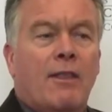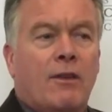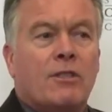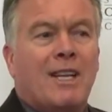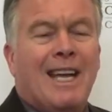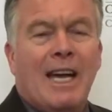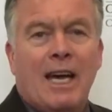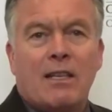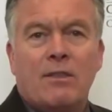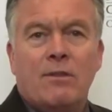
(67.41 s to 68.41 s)
There is an
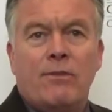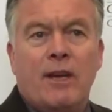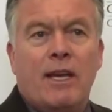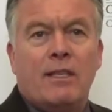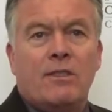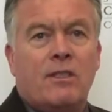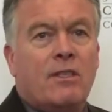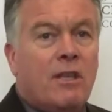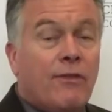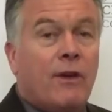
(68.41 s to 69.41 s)
active and
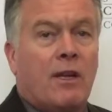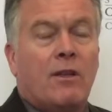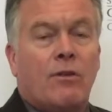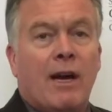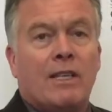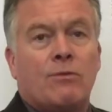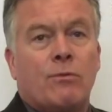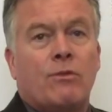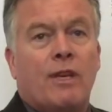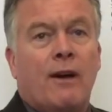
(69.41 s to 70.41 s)
significant
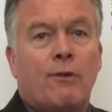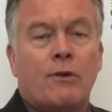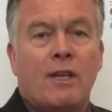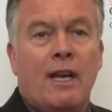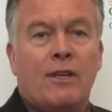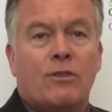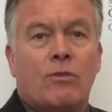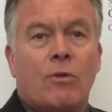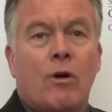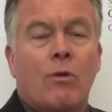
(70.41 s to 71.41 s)
grassroots effort that has
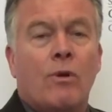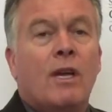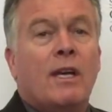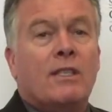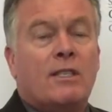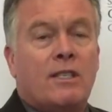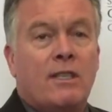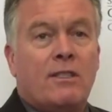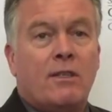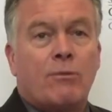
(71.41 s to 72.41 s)
grown
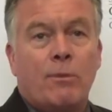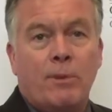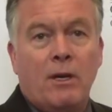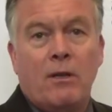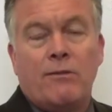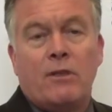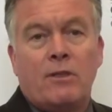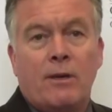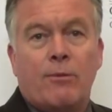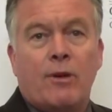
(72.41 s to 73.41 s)
since the repeal of the
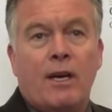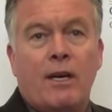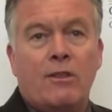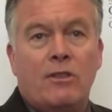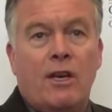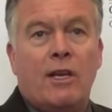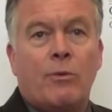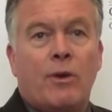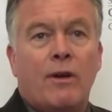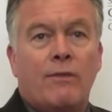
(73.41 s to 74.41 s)
tip credit in
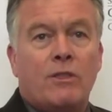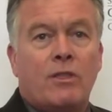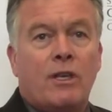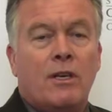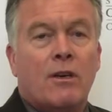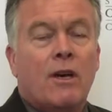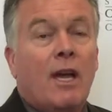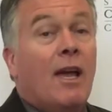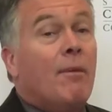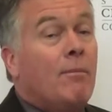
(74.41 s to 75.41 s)
January of this year.
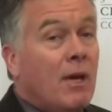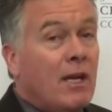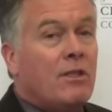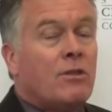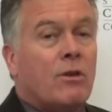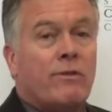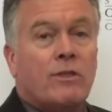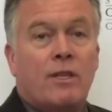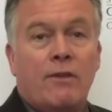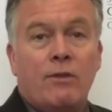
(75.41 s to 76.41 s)
Many
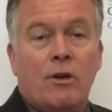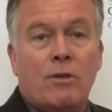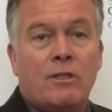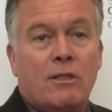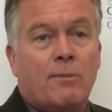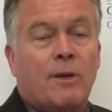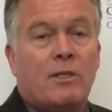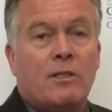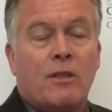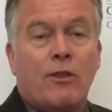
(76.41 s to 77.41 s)
servers have noticed as
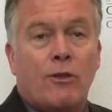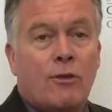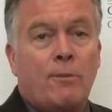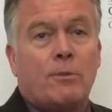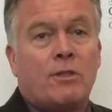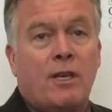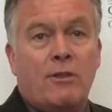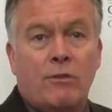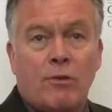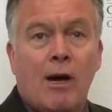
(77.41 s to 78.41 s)
much as a
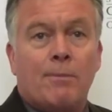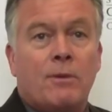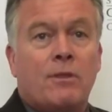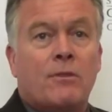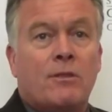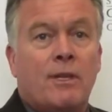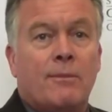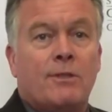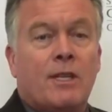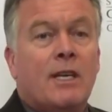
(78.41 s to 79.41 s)
30% drop in their
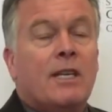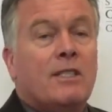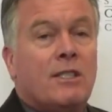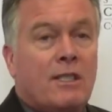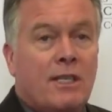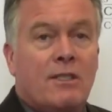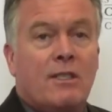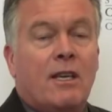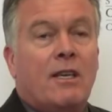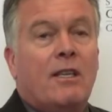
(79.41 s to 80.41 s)
tips
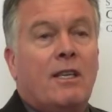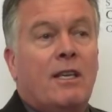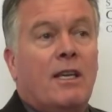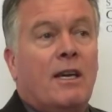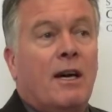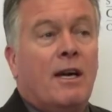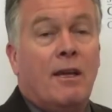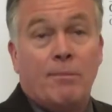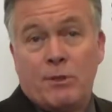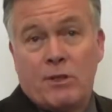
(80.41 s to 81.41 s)
since the
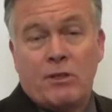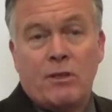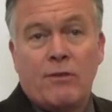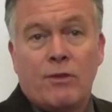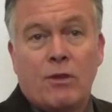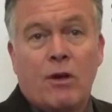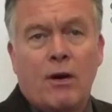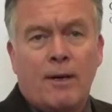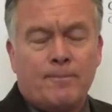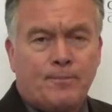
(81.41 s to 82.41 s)
imposition of the
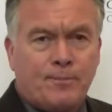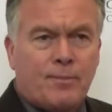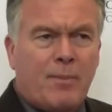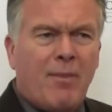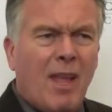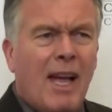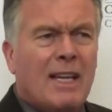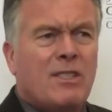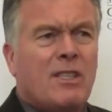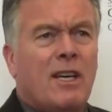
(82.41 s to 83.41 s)
law.
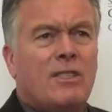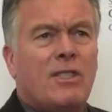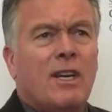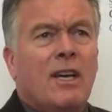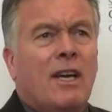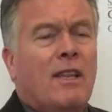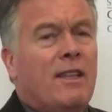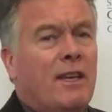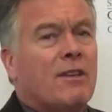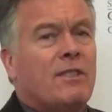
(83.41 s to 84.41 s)
As such,
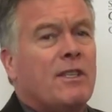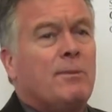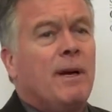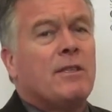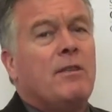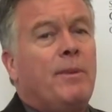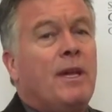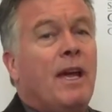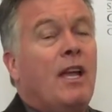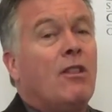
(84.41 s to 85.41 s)
there is expected to
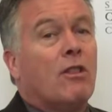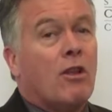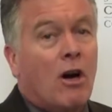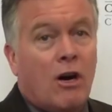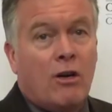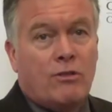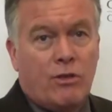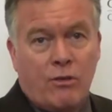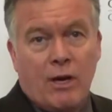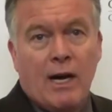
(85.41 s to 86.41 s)
be a
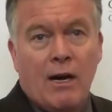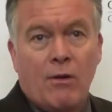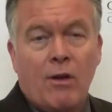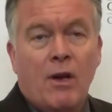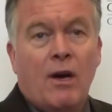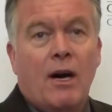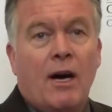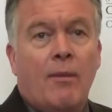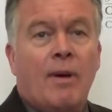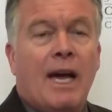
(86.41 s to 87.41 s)
large crowd
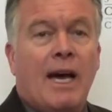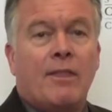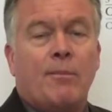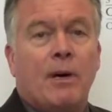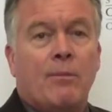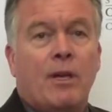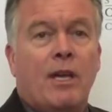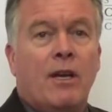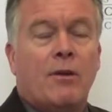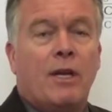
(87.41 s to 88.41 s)
at the public
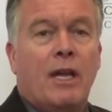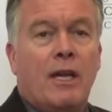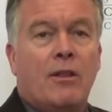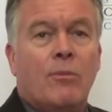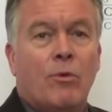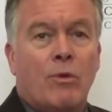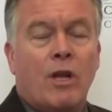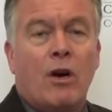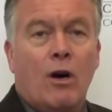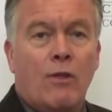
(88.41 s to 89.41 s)
hearing in the
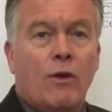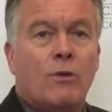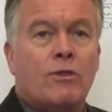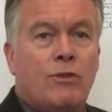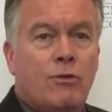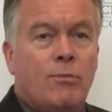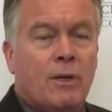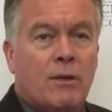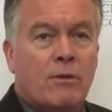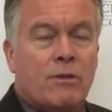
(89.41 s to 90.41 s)
morning on those two
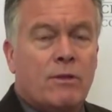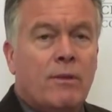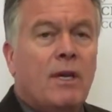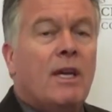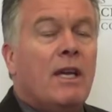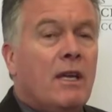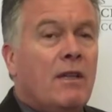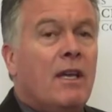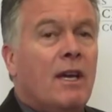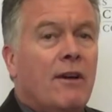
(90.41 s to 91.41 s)
bills.
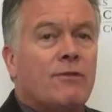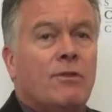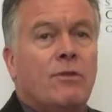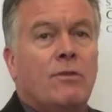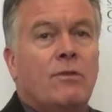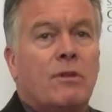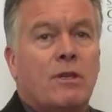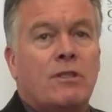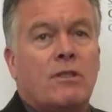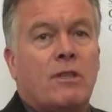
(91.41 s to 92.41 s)
In the afternoon,
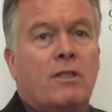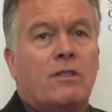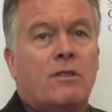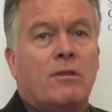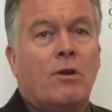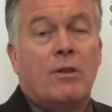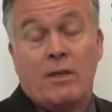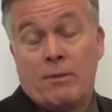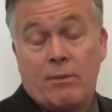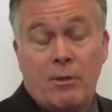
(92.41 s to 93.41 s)

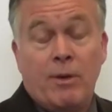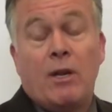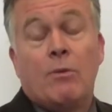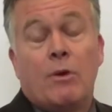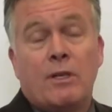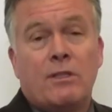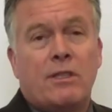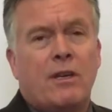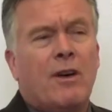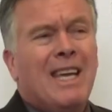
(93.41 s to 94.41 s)
the committee will
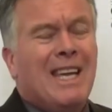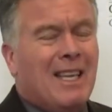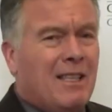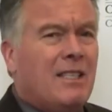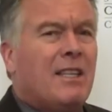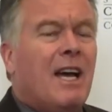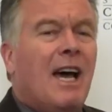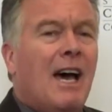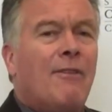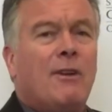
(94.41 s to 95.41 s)
consider at least a
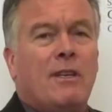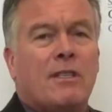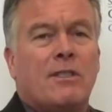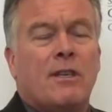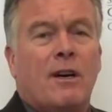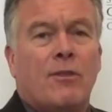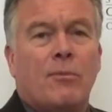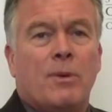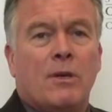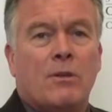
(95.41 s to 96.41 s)
half a dozen
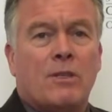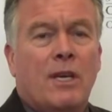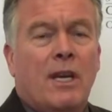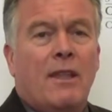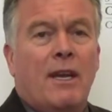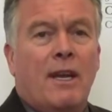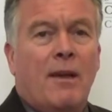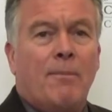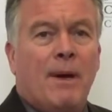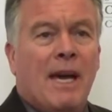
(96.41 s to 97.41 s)
other bills that
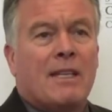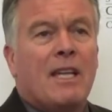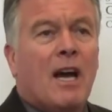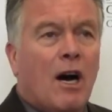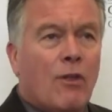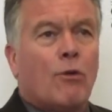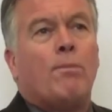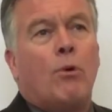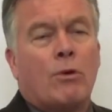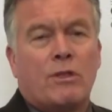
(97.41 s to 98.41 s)
impact the other
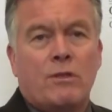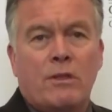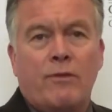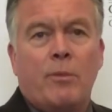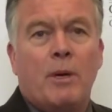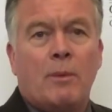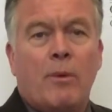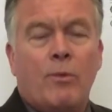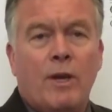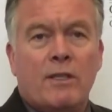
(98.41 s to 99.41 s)
portions of the
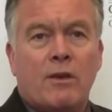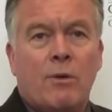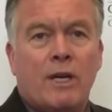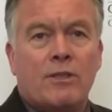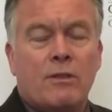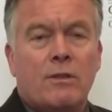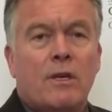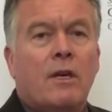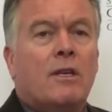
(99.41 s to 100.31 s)
minimum wage question.